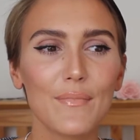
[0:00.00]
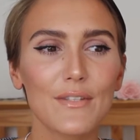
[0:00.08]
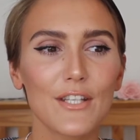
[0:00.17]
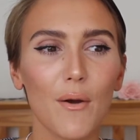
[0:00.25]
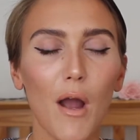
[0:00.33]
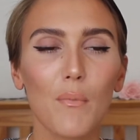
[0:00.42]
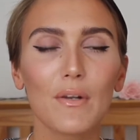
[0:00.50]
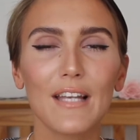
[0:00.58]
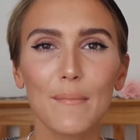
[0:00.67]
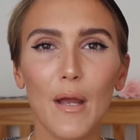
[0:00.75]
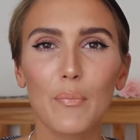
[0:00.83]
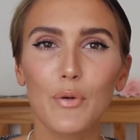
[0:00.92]
So I will
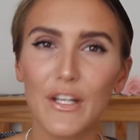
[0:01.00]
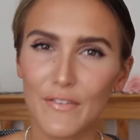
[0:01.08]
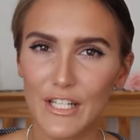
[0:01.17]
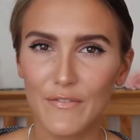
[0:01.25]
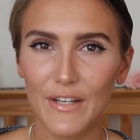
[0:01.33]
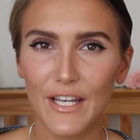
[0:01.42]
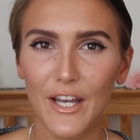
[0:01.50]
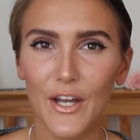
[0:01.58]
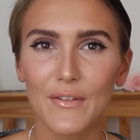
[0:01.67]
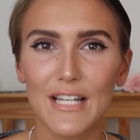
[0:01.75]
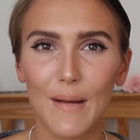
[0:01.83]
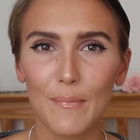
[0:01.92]
link my previous
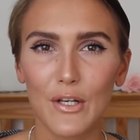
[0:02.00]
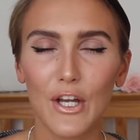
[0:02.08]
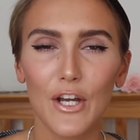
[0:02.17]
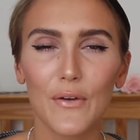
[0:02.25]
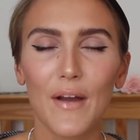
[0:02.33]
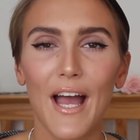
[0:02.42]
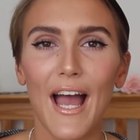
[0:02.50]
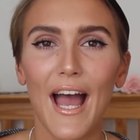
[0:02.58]
video down below.